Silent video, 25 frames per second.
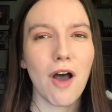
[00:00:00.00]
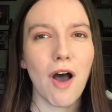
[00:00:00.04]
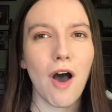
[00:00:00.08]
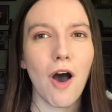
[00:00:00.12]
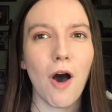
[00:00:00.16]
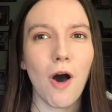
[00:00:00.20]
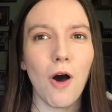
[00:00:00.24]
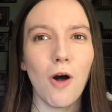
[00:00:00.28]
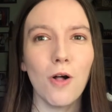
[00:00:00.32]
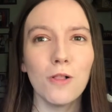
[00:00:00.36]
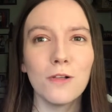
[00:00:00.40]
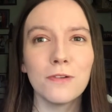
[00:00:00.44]

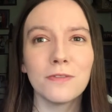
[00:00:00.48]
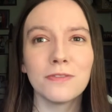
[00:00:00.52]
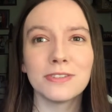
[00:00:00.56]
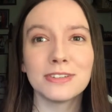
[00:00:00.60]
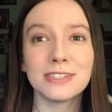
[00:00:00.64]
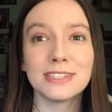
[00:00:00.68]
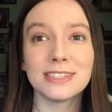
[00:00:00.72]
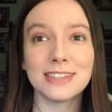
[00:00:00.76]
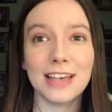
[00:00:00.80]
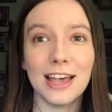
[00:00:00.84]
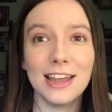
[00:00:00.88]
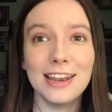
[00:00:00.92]
all of a
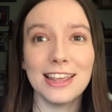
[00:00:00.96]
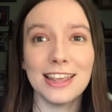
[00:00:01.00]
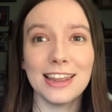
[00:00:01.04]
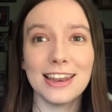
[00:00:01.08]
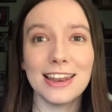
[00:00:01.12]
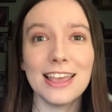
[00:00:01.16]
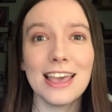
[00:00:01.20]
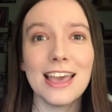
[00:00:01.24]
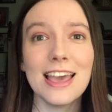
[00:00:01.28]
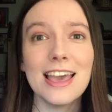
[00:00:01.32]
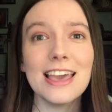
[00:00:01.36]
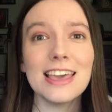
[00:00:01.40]

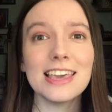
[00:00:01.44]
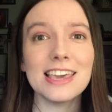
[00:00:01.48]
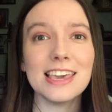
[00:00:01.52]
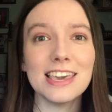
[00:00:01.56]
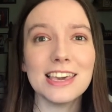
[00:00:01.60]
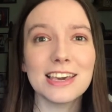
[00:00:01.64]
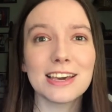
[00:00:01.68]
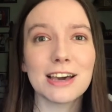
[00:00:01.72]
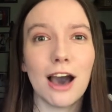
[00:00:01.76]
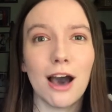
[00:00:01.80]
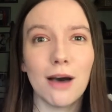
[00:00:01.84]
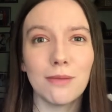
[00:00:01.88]
sudden he
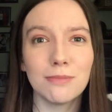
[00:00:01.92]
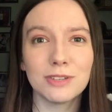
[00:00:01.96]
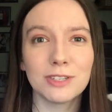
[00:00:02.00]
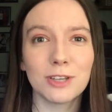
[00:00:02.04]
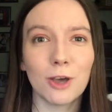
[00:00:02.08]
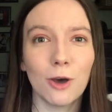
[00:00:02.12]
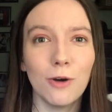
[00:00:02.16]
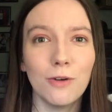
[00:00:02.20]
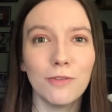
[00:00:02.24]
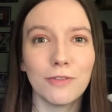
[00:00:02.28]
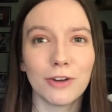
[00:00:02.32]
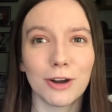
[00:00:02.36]
comes
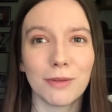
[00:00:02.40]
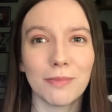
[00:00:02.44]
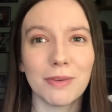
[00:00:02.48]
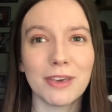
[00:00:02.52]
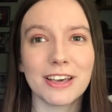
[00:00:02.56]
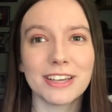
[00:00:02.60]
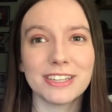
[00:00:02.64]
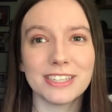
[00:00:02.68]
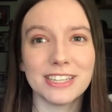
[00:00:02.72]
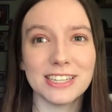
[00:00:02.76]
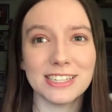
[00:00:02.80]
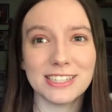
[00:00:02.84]
over
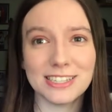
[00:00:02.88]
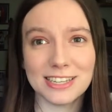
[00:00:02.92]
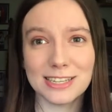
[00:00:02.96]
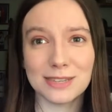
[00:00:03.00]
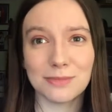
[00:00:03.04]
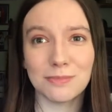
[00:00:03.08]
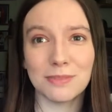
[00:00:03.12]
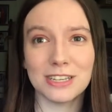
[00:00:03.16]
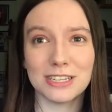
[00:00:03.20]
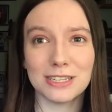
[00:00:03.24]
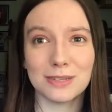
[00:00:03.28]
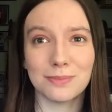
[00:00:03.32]
because he sees
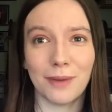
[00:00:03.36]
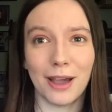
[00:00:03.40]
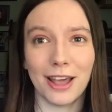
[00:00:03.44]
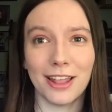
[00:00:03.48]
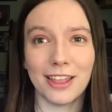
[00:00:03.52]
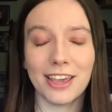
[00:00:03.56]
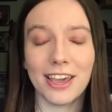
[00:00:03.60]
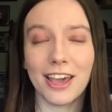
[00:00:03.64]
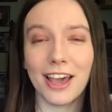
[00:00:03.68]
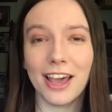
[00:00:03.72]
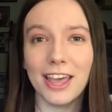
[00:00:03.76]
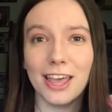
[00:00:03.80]
me
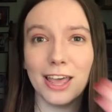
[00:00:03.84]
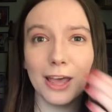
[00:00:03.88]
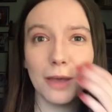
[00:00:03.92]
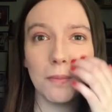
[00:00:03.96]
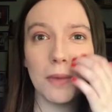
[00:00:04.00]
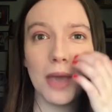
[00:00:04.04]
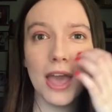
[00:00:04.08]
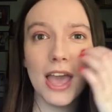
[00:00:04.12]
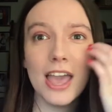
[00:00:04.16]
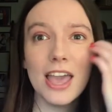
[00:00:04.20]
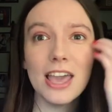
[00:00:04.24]
smiling at him.